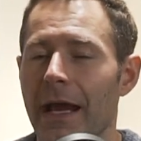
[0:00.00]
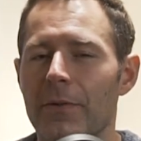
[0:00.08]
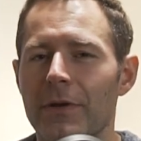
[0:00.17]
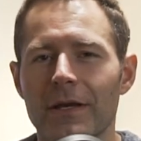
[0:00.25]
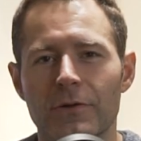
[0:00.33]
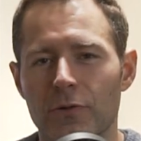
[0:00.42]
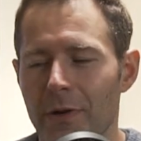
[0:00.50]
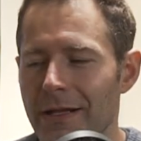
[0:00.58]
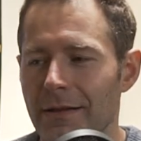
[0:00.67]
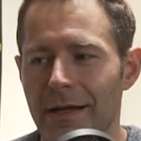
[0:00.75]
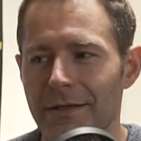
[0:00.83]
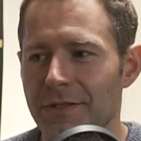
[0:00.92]
And we had
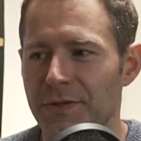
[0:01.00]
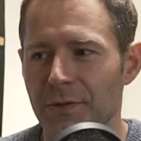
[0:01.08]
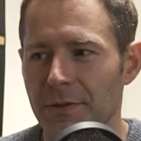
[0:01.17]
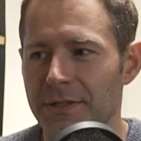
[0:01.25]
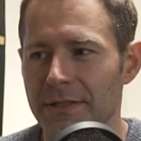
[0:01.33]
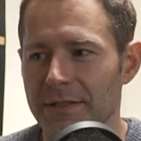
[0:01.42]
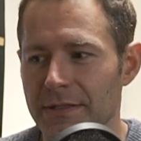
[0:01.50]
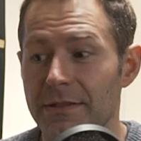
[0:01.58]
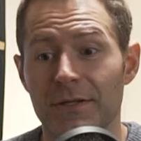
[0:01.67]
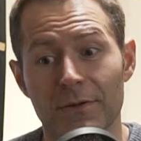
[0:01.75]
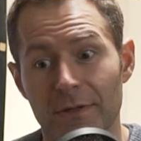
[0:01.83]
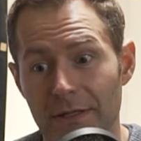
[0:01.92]
great light sources, and
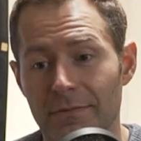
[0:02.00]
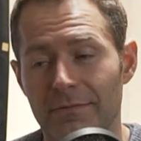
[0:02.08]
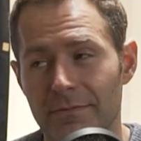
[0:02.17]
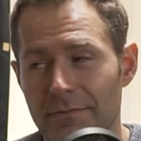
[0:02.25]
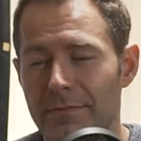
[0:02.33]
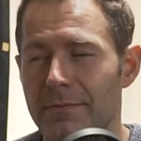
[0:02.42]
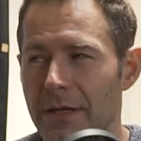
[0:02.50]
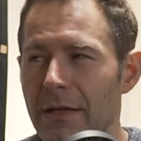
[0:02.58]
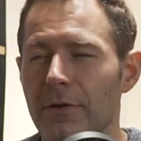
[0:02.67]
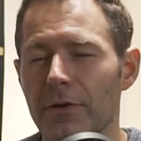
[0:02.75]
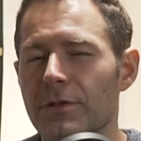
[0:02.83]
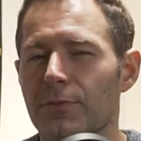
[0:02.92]
so it
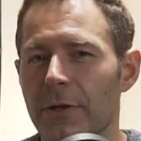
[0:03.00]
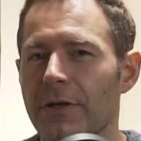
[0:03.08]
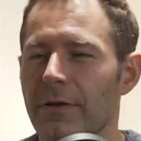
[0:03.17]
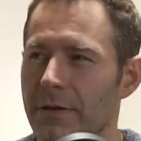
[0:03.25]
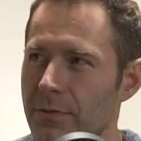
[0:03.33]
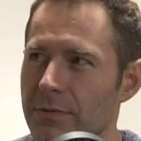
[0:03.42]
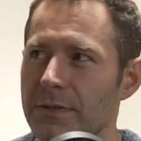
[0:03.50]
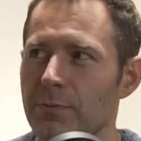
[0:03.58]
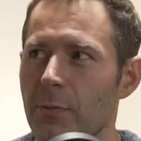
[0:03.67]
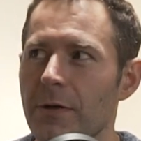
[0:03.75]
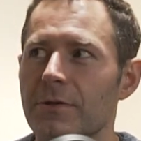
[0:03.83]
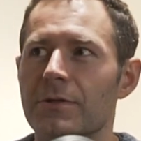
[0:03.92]
looks pretty good. There was
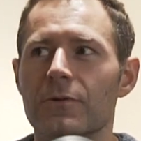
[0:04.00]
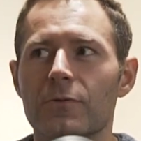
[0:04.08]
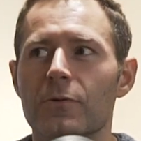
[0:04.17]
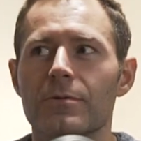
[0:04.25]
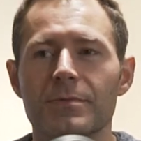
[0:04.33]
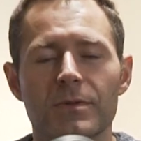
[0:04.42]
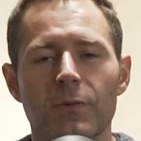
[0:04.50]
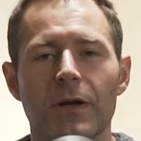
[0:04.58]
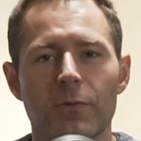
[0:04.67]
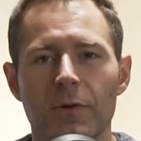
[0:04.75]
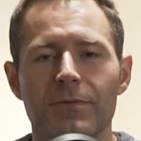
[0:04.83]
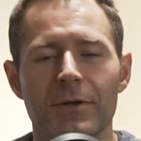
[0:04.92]
one or two rooms
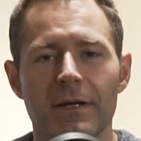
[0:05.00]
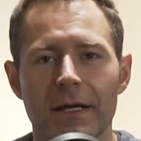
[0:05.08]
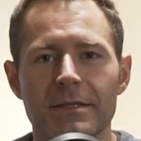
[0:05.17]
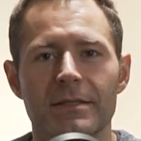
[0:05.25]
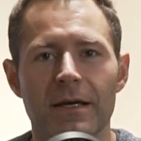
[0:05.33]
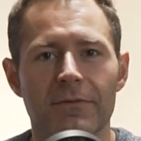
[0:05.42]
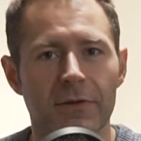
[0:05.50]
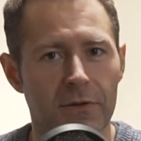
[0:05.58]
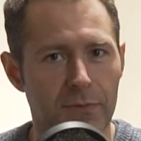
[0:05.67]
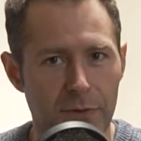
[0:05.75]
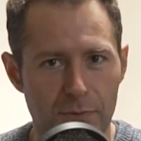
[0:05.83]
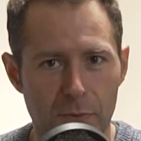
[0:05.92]
where it would have been nice to have a
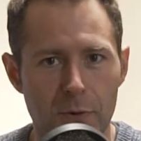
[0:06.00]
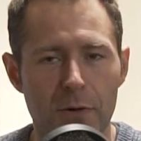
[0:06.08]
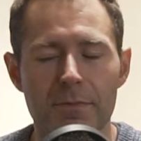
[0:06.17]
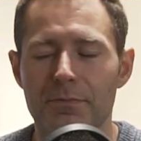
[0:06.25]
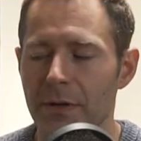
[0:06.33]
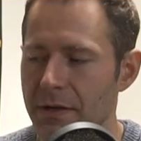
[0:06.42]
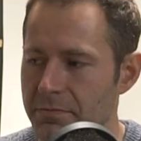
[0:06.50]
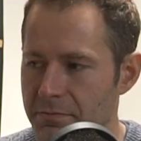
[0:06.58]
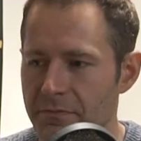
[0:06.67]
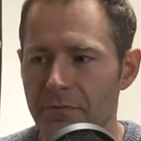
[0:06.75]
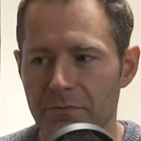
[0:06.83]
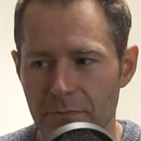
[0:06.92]
little bit more, but
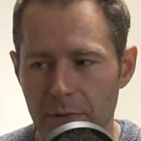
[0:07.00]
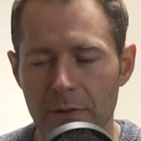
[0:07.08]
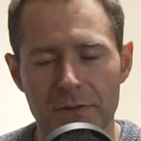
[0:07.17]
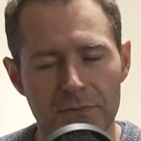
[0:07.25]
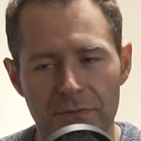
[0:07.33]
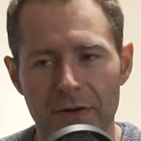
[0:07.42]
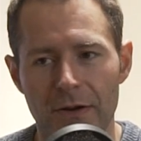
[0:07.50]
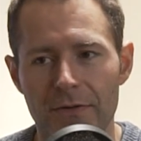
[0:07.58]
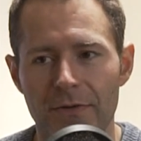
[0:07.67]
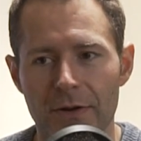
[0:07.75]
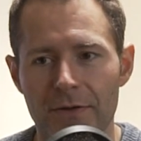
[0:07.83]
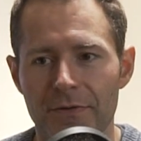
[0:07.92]
looks very,
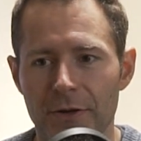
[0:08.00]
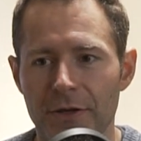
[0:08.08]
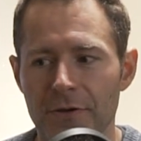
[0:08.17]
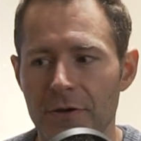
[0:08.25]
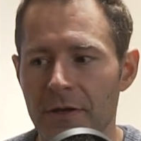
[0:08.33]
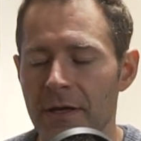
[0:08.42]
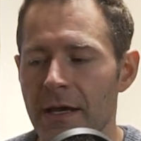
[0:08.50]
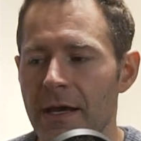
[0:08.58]
very, very good.